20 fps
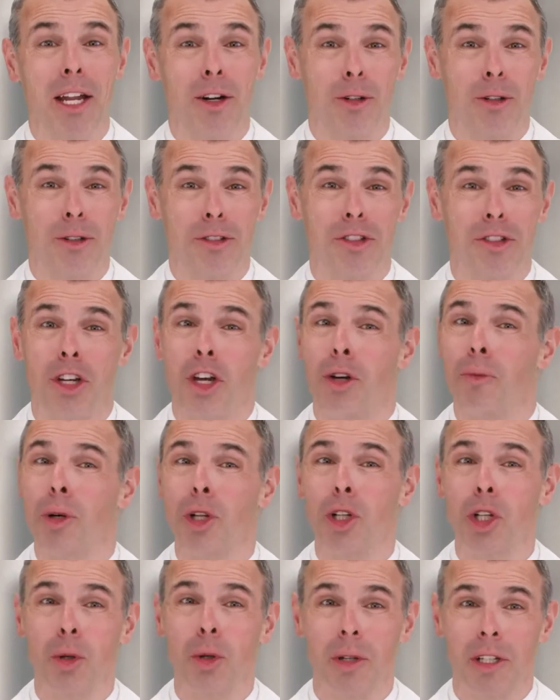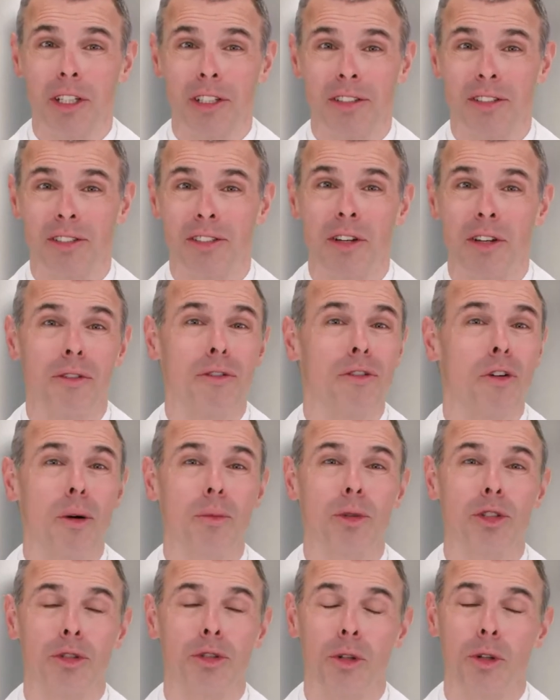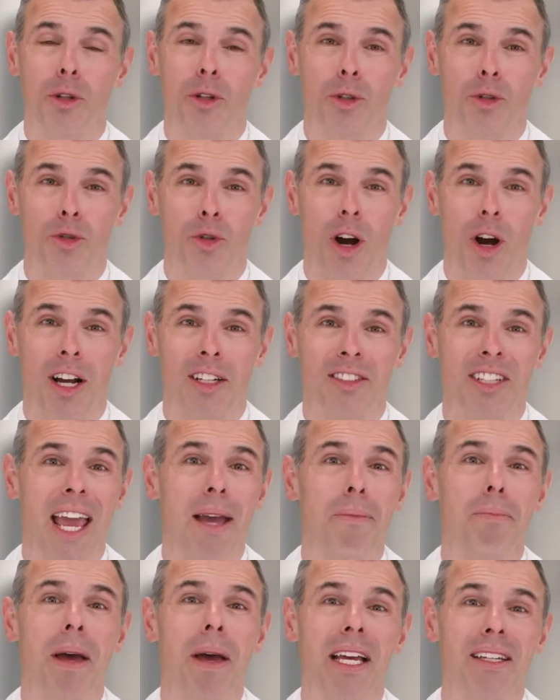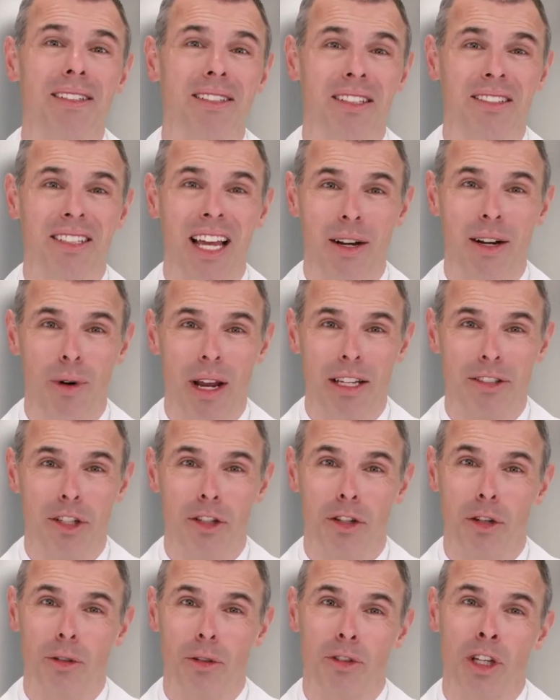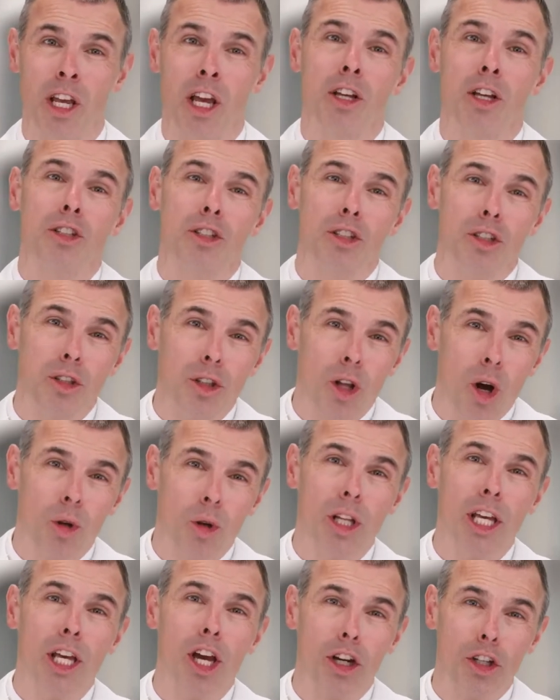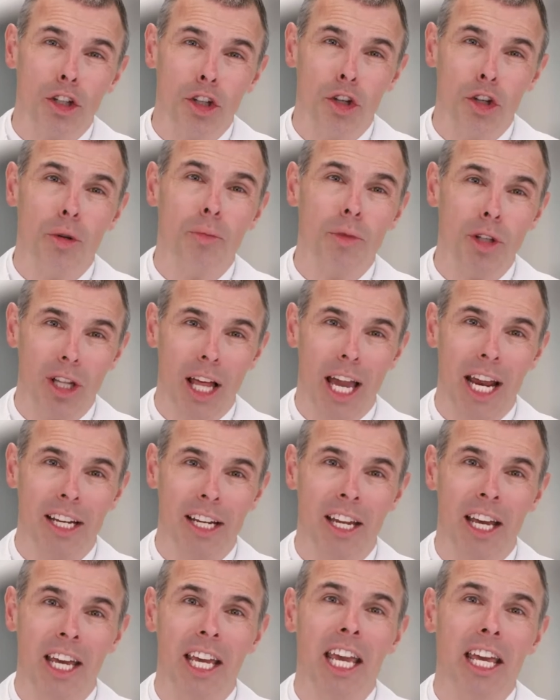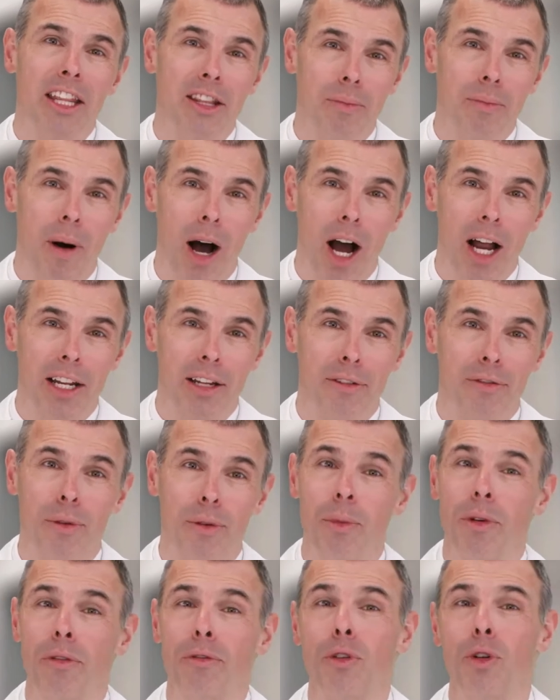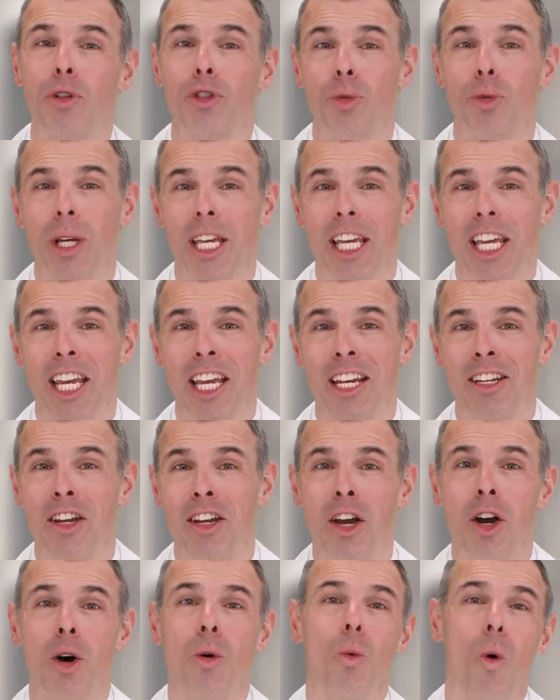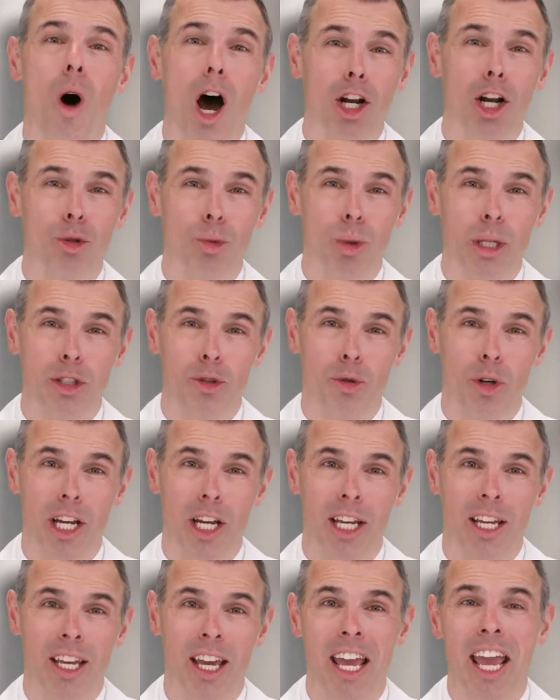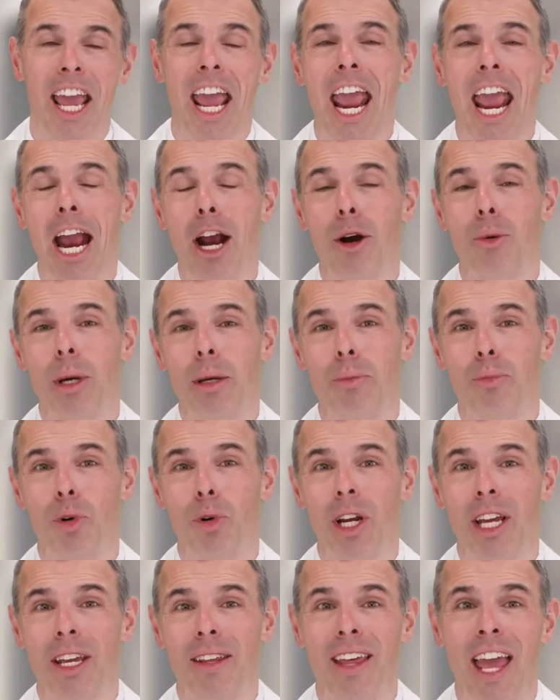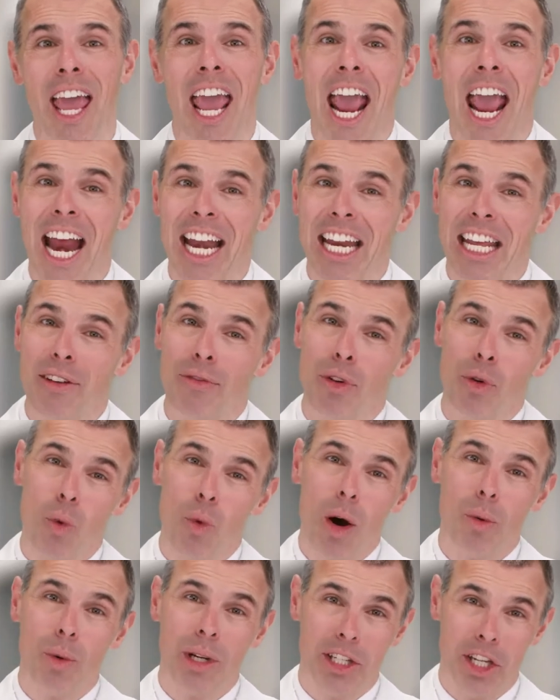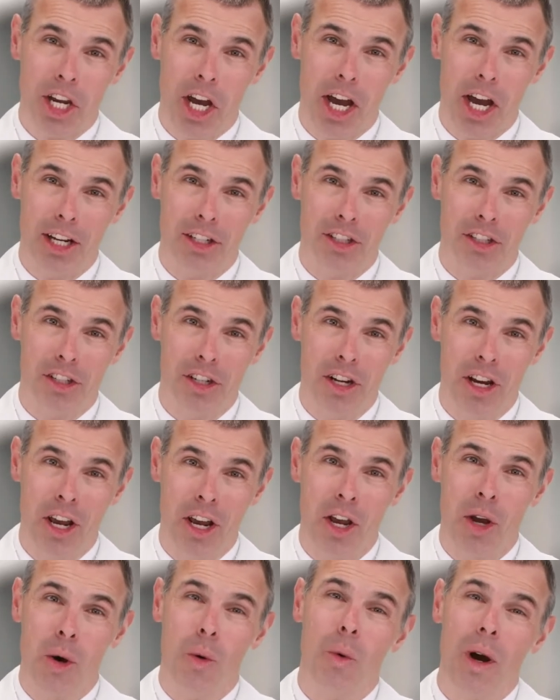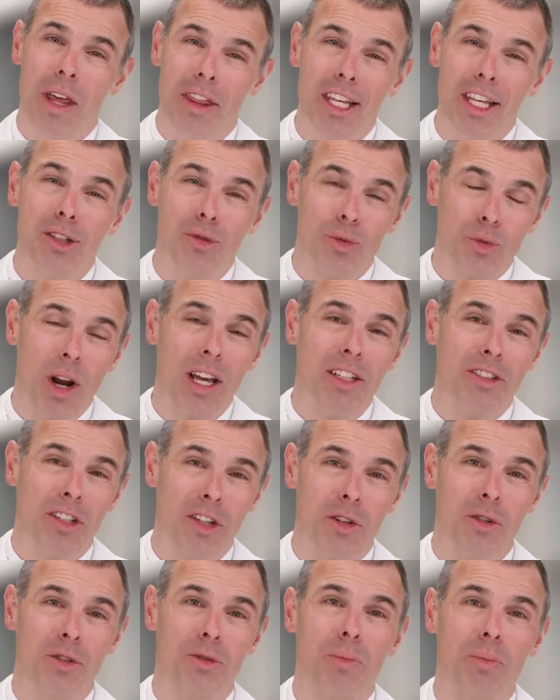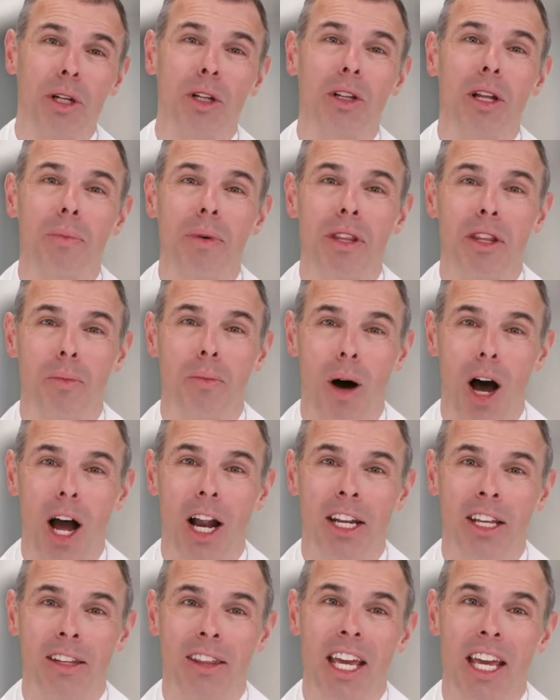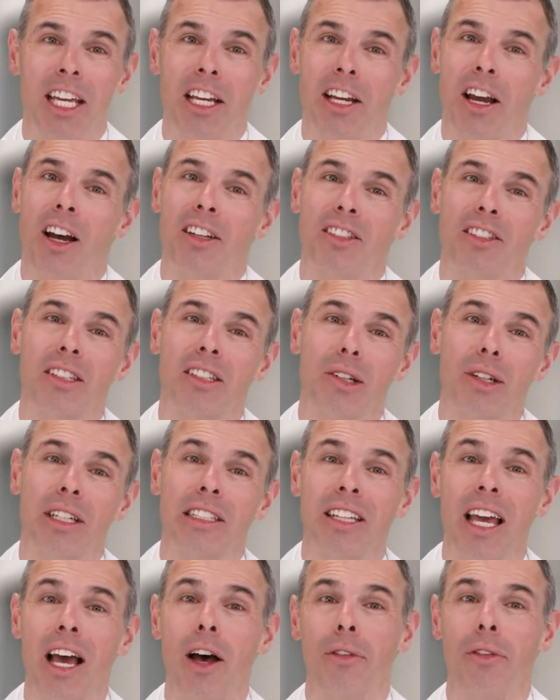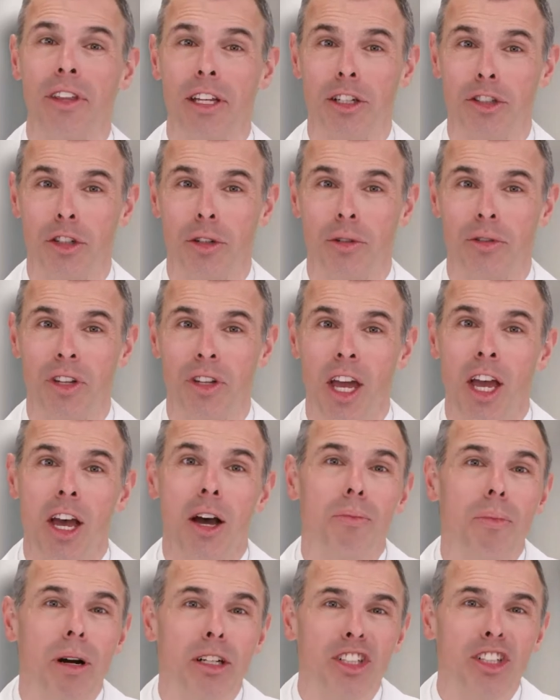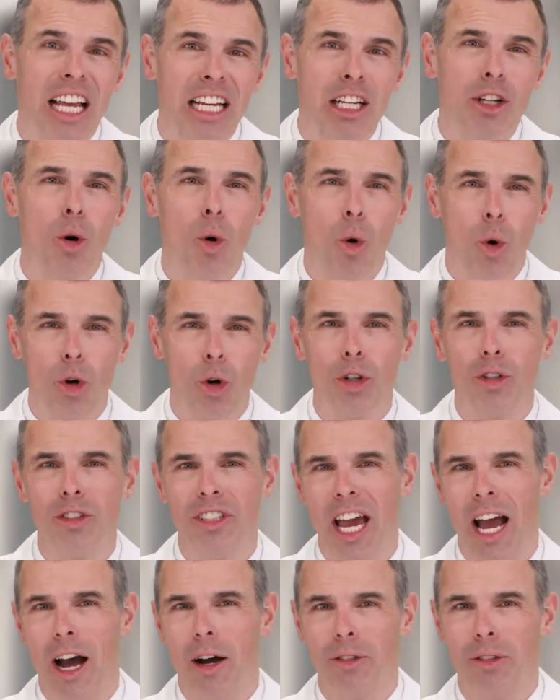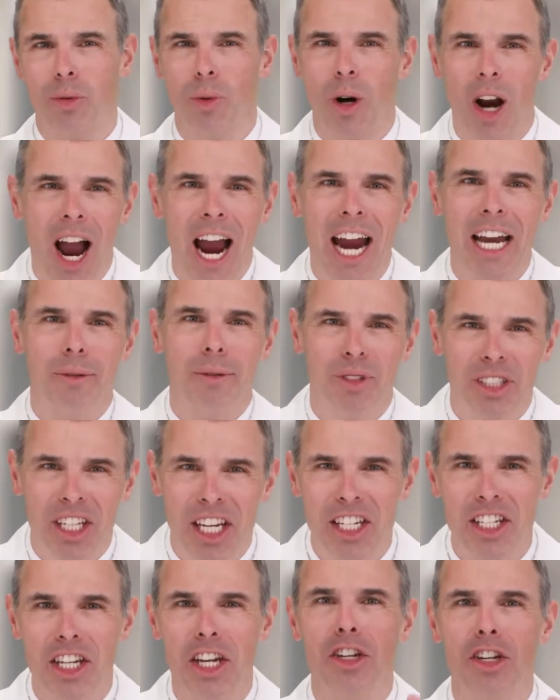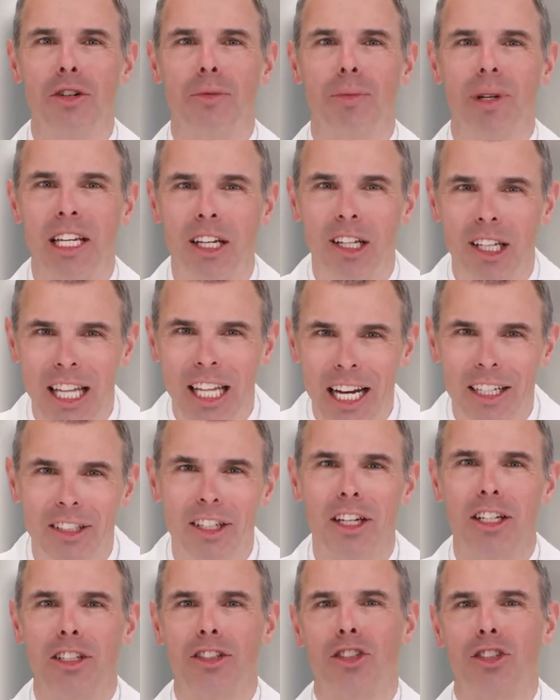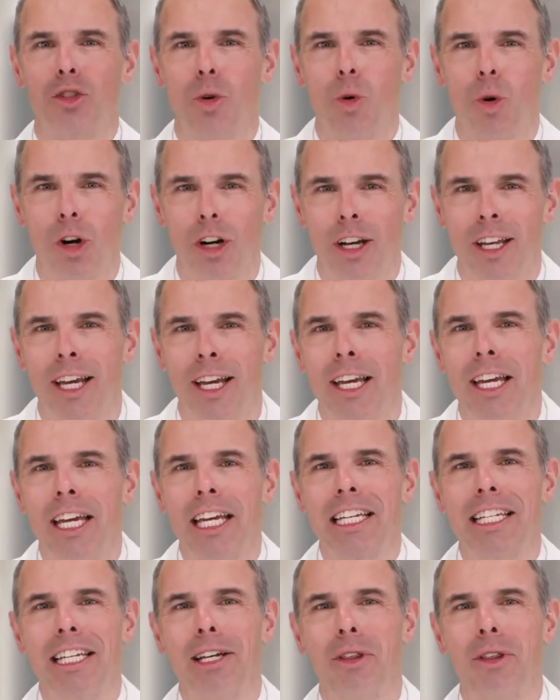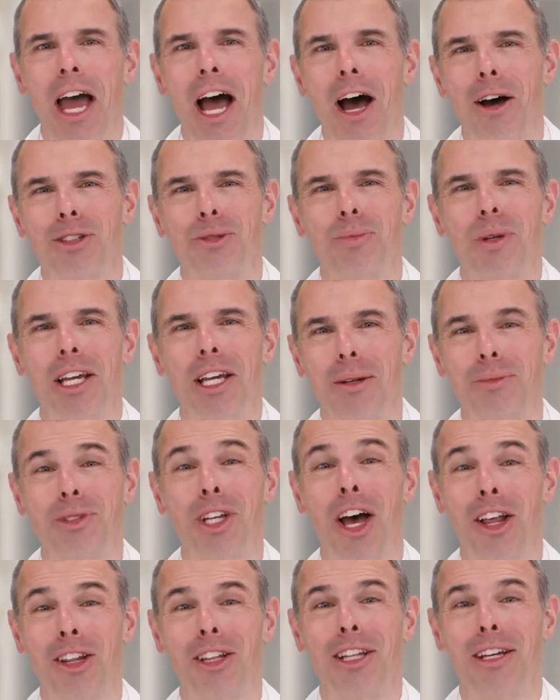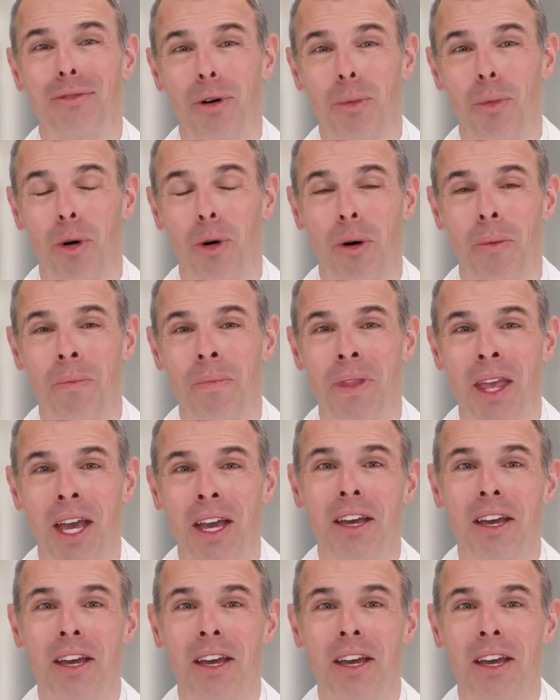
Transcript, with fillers: metals, pollutants, pharmaceutical drugs, and pesticide residues slowly accumulate in the body from the foods we eat, water we drink, air we breathe, and even what we touch. When these residues build up in the body, they can cause serious health issues, much like a hoarder's house where items continue to be collected and stored until the house becomes unlivable.